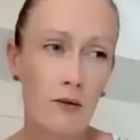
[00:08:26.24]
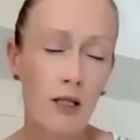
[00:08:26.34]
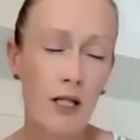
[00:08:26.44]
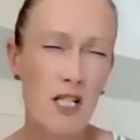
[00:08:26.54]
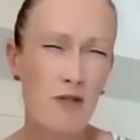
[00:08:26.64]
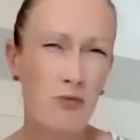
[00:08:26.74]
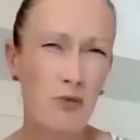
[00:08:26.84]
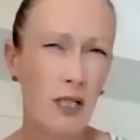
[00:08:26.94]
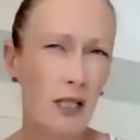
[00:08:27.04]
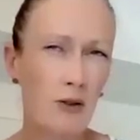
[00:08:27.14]
Yeah, that's a
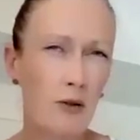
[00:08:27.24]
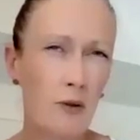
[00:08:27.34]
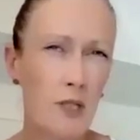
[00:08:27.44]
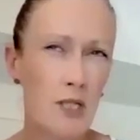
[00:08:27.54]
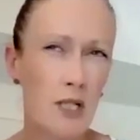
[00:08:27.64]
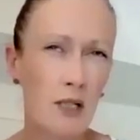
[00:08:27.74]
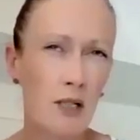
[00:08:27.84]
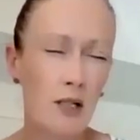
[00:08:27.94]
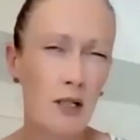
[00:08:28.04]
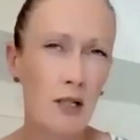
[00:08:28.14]
really good question.
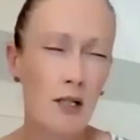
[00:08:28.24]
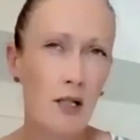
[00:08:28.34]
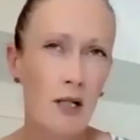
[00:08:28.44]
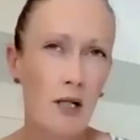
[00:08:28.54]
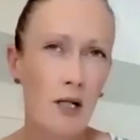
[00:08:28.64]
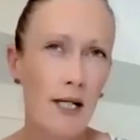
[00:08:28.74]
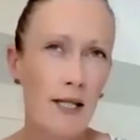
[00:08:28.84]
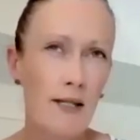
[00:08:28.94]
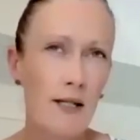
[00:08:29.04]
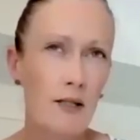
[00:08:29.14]
I
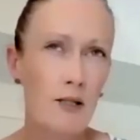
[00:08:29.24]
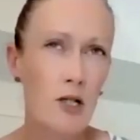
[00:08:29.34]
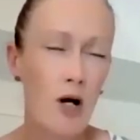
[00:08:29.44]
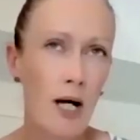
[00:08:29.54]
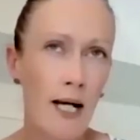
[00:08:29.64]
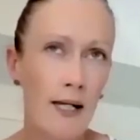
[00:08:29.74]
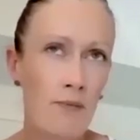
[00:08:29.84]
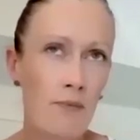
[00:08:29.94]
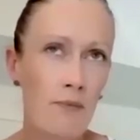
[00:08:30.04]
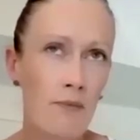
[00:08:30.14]
think at the
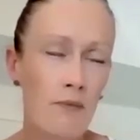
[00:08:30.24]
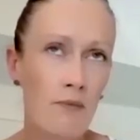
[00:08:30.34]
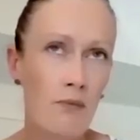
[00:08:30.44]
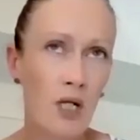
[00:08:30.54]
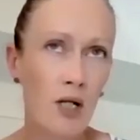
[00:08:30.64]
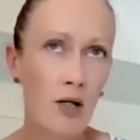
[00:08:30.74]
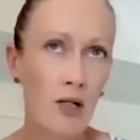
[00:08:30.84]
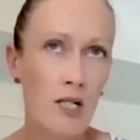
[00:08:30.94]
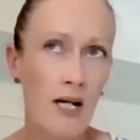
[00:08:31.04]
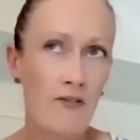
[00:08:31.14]
time,
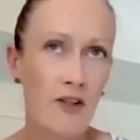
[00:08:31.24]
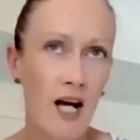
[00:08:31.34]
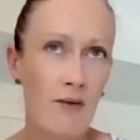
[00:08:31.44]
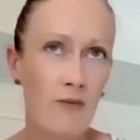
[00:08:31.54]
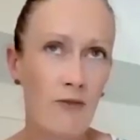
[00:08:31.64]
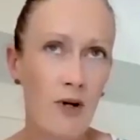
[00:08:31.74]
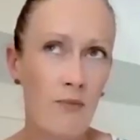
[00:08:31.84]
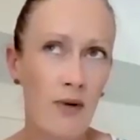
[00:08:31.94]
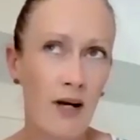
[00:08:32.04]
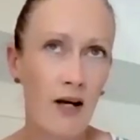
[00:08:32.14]
because I've come
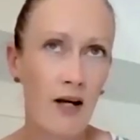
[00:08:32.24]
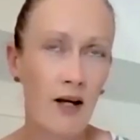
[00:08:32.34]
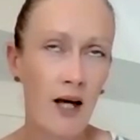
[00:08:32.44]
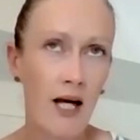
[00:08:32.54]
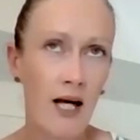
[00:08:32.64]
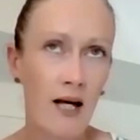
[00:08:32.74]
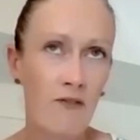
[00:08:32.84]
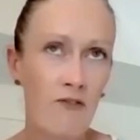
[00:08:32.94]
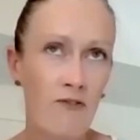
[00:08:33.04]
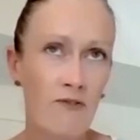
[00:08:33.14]
from a, a
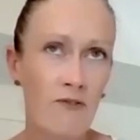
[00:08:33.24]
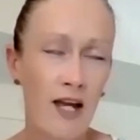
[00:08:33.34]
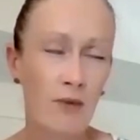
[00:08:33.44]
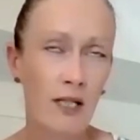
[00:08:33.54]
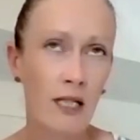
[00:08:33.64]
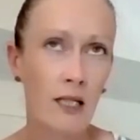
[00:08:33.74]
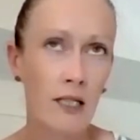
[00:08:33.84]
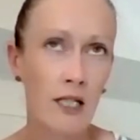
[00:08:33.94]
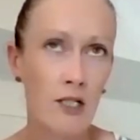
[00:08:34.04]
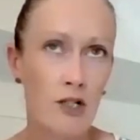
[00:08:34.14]
family
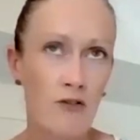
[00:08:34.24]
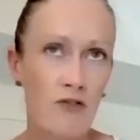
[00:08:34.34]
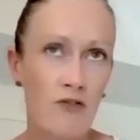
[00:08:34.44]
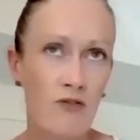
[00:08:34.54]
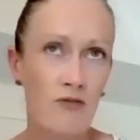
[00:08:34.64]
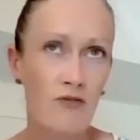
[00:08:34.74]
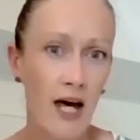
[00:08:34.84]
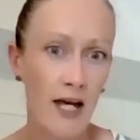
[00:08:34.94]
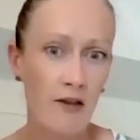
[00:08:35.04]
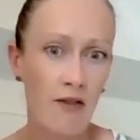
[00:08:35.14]
lineage of
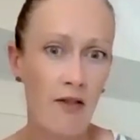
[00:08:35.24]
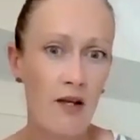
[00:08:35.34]
faith,